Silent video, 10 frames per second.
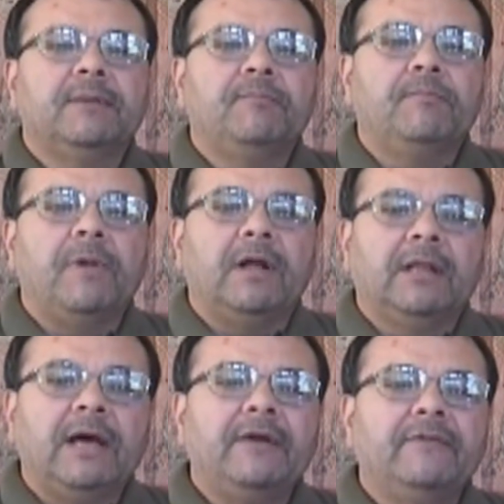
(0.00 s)
And a
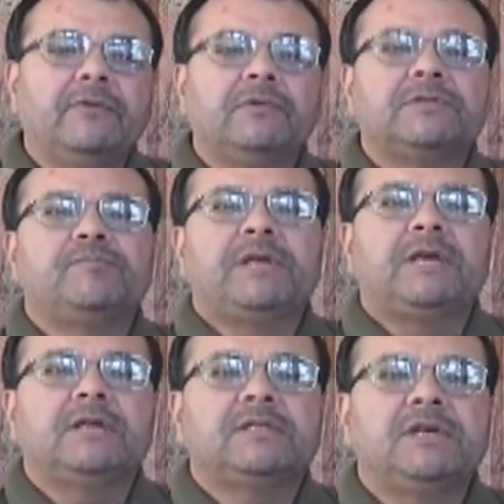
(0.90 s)
lot of it was
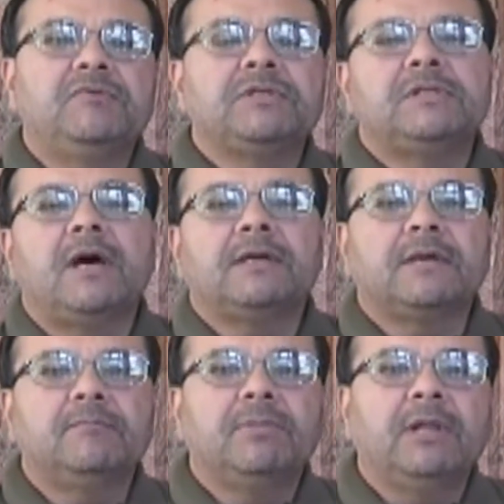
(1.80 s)
because he was
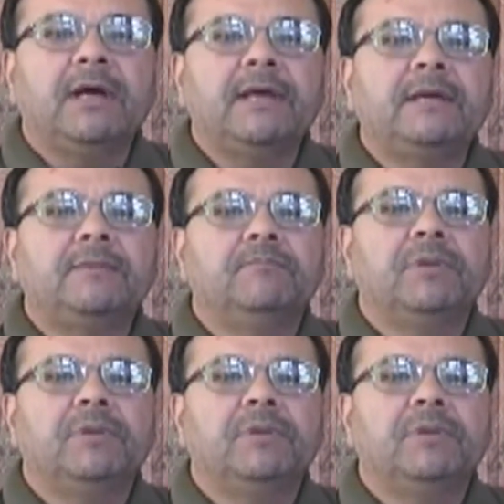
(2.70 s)
non-compliant,